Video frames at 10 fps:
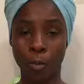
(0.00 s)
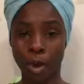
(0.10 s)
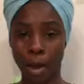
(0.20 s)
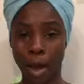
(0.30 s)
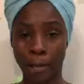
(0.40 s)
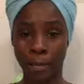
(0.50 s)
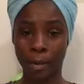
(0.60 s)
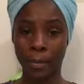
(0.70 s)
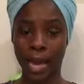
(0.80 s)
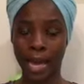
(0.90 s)
what I
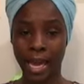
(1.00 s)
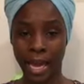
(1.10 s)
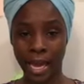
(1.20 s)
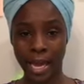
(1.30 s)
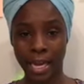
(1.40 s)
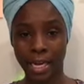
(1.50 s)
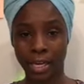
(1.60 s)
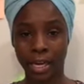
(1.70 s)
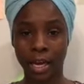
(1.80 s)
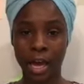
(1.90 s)
put in my hair
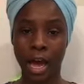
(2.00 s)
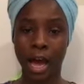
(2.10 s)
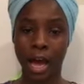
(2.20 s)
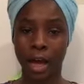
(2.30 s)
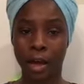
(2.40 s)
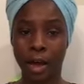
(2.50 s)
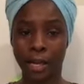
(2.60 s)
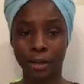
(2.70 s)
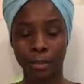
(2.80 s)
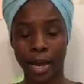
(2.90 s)
and how
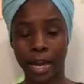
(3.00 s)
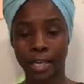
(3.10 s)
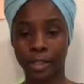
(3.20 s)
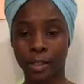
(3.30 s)
I do my hair.